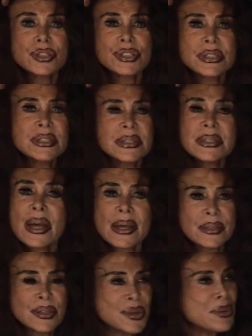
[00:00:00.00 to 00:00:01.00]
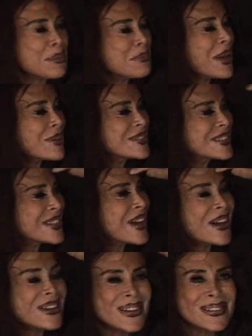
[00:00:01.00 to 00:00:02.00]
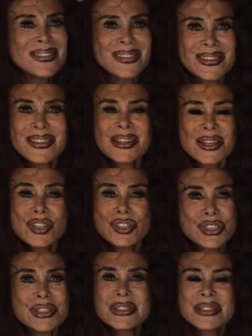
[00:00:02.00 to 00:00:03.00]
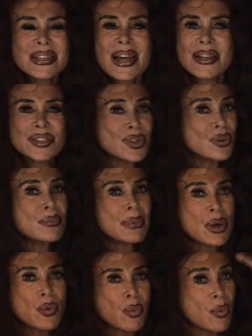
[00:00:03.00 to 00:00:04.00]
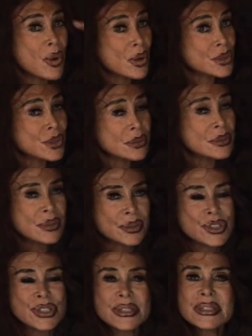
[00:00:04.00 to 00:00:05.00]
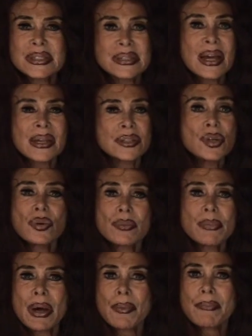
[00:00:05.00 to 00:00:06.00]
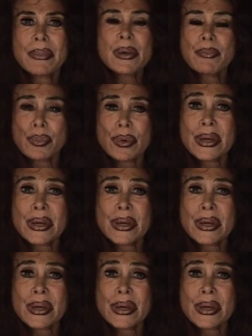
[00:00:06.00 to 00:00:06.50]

She did not know about diet. She did not know about water. She did not know about memory.